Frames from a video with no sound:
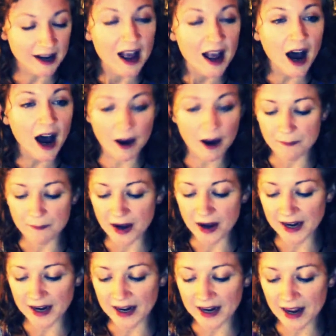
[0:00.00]
But
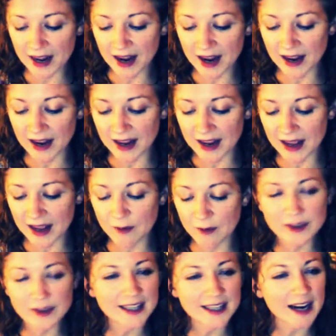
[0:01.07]
it
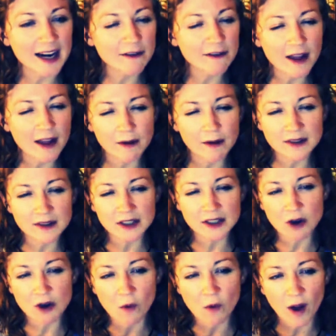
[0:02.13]
was kind of like Snow
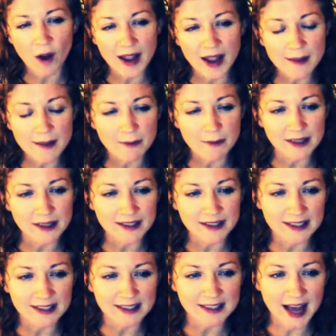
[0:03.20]
White, but
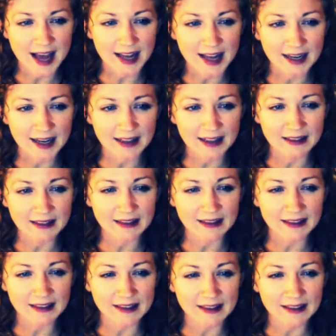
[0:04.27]
set
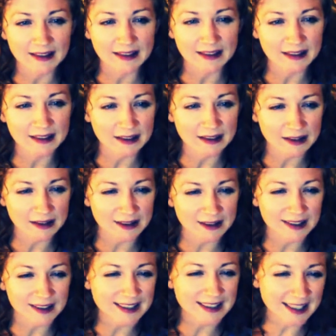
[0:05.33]
in the
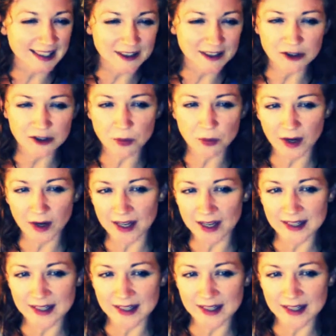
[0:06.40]
teens or 20s,